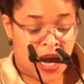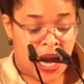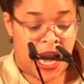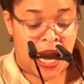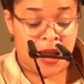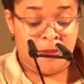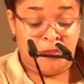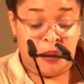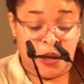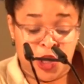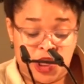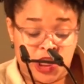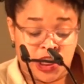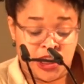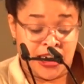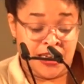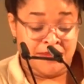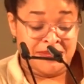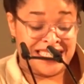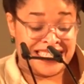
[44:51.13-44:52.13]
and
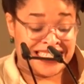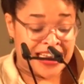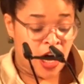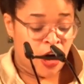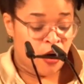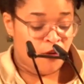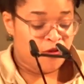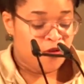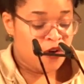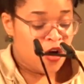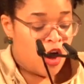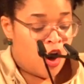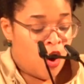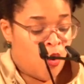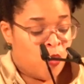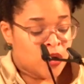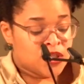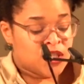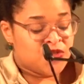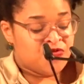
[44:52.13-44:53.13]
Pushkin himself
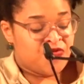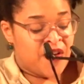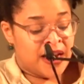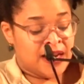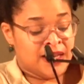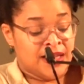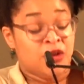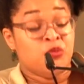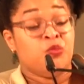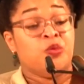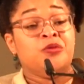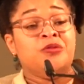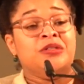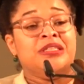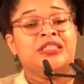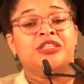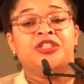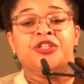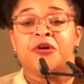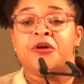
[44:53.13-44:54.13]
was fatally
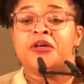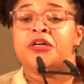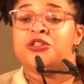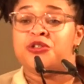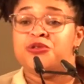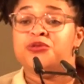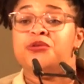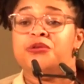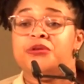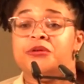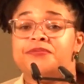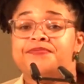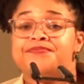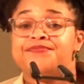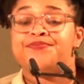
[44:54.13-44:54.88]
wounded during a duel.